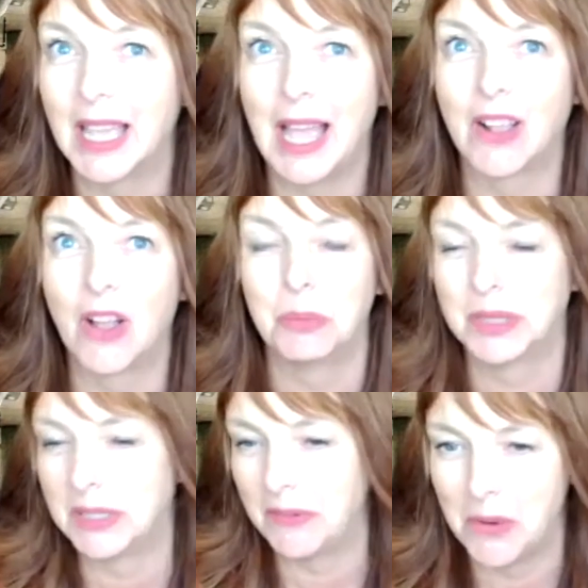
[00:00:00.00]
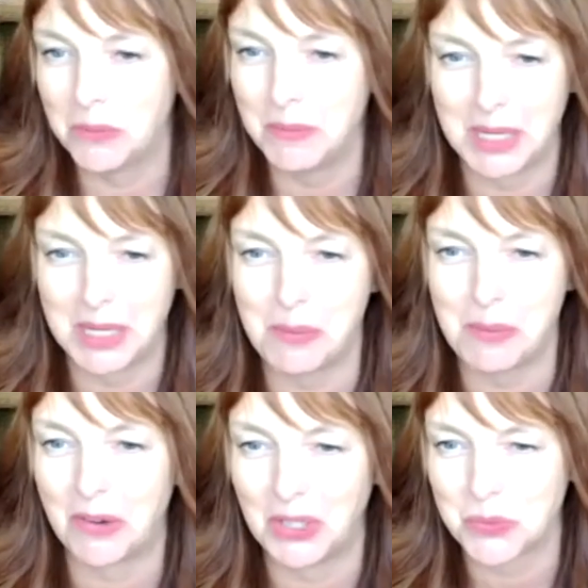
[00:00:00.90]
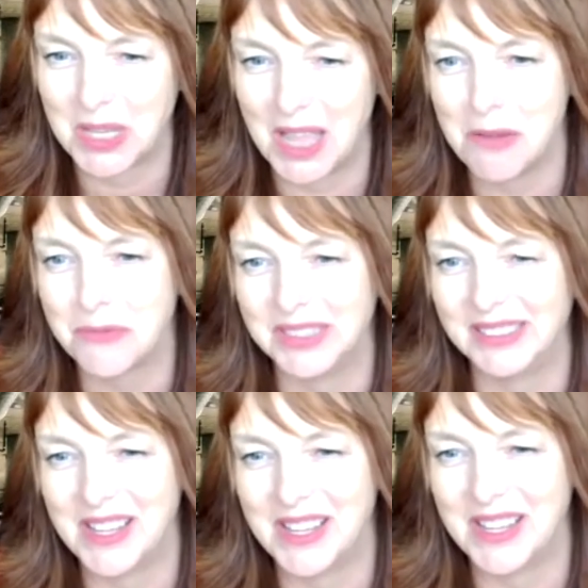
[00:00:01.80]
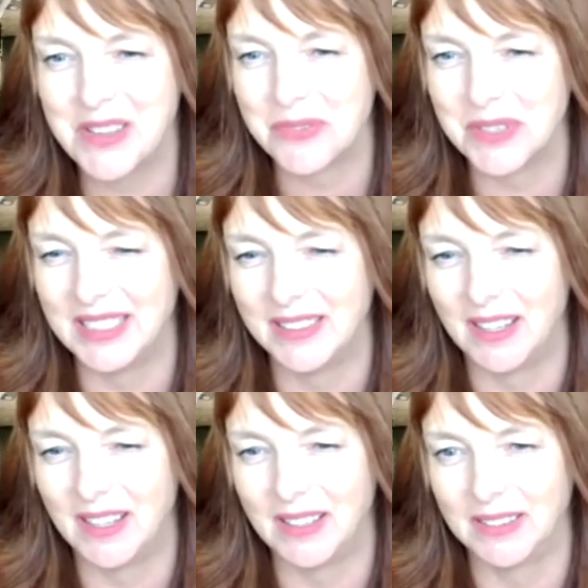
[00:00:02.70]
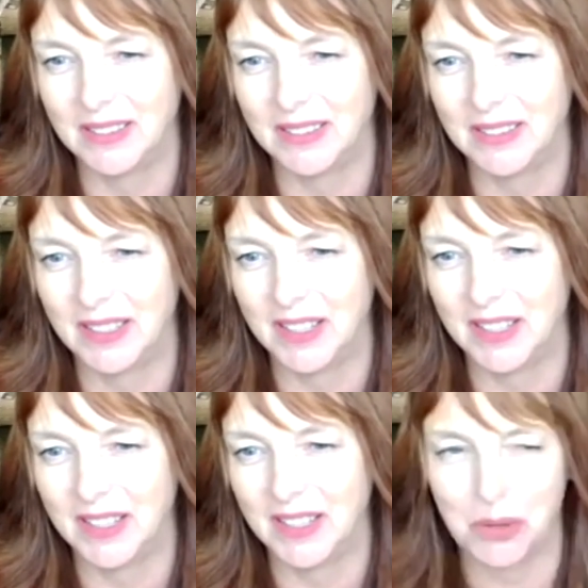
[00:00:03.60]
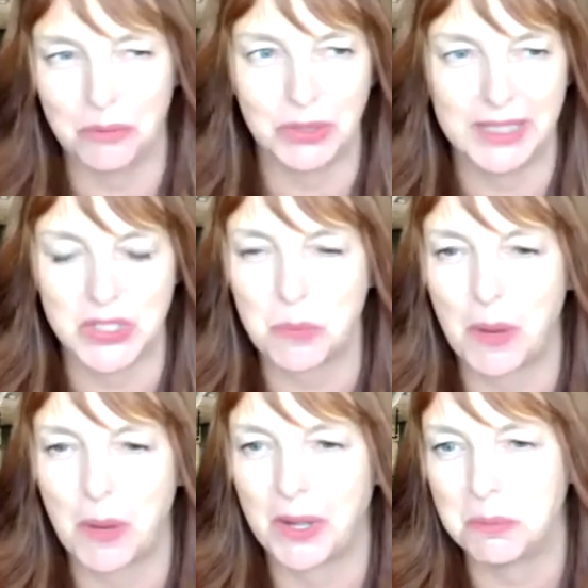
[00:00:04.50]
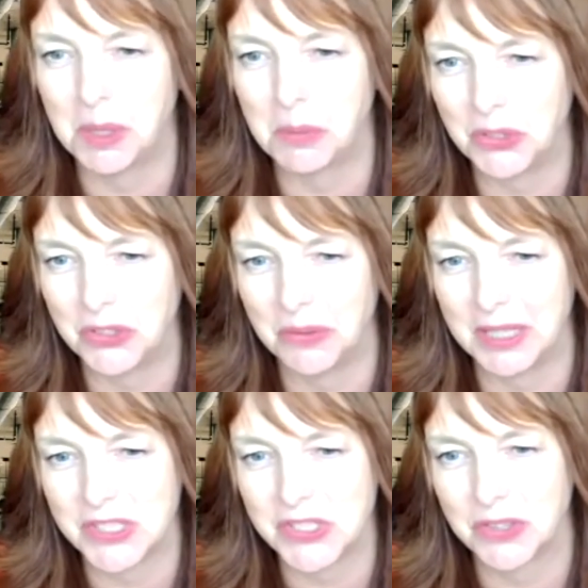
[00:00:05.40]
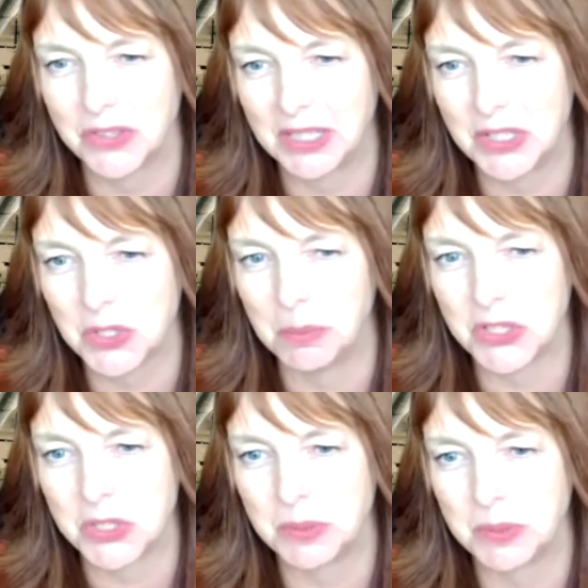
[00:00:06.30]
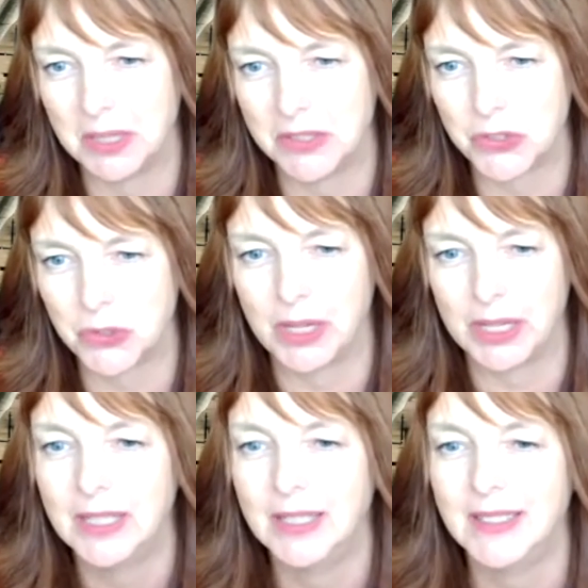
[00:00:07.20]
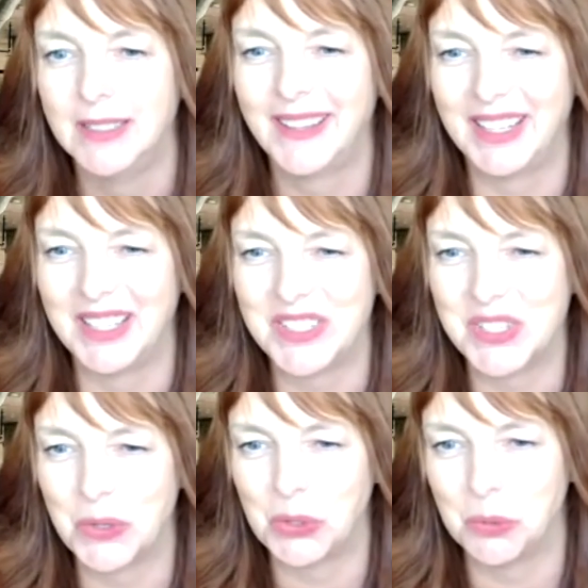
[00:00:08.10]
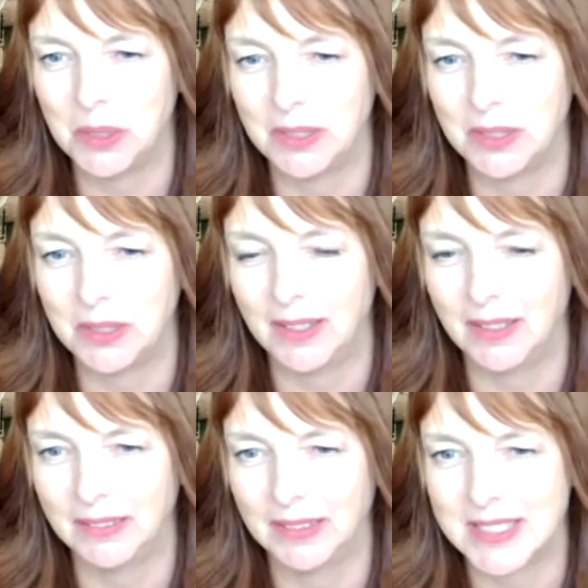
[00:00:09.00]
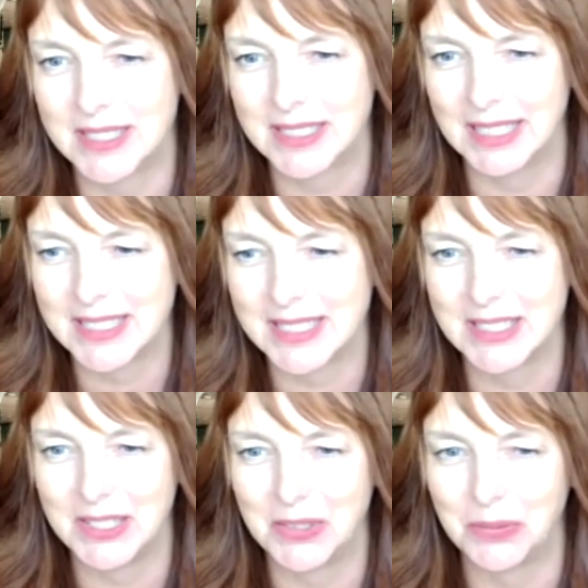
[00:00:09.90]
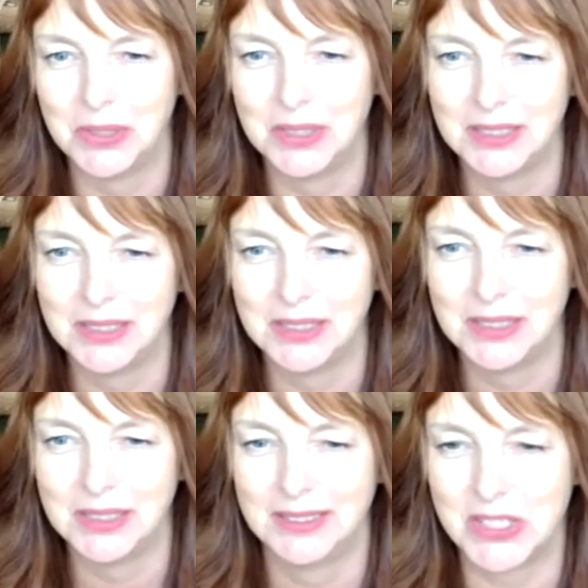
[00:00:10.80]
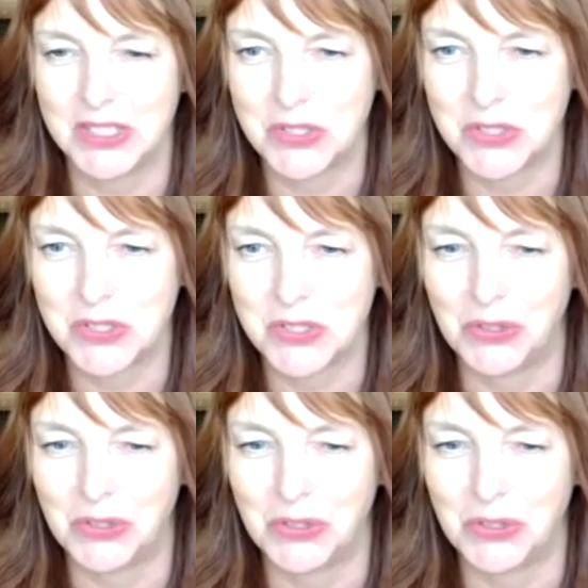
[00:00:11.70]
I can't believe how many parallels we have in life, and I'm really inspired by what you're doing. So thank you so much. It's been a joy getting to know you, and let's continue so.